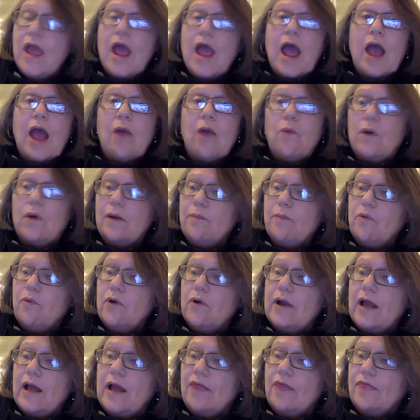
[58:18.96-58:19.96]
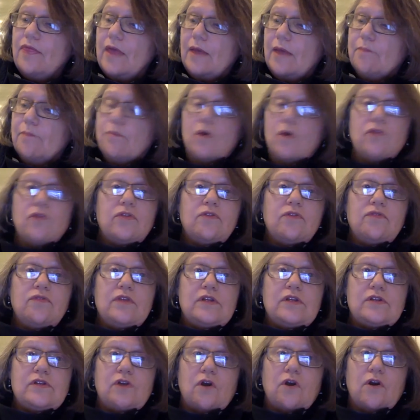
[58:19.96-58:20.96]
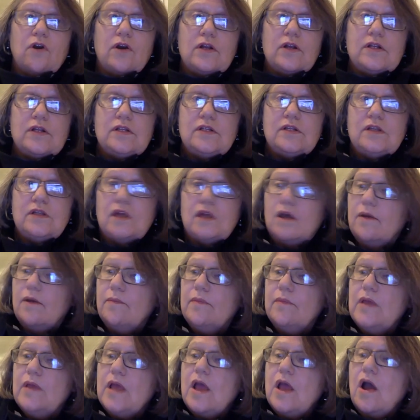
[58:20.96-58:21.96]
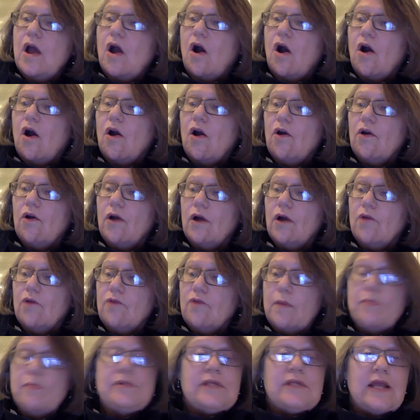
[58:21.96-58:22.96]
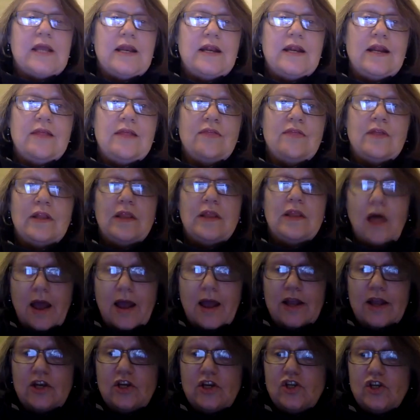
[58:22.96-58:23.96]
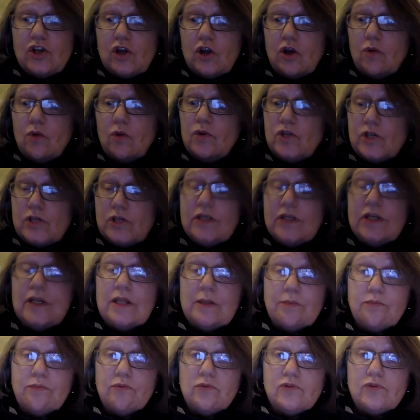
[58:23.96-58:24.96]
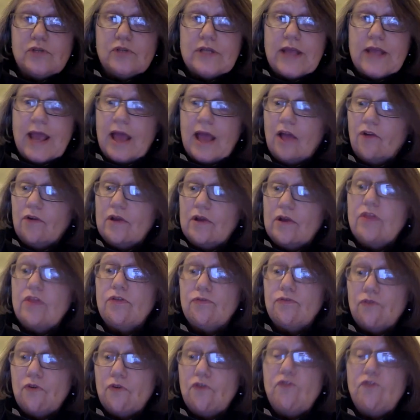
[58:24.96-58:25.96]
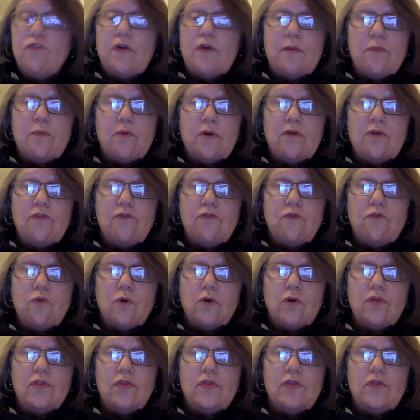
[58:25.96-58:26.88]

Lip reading: I want to point out that both of these artists are represented in the Line Show, which is in the Bruce Gallery through February 4th.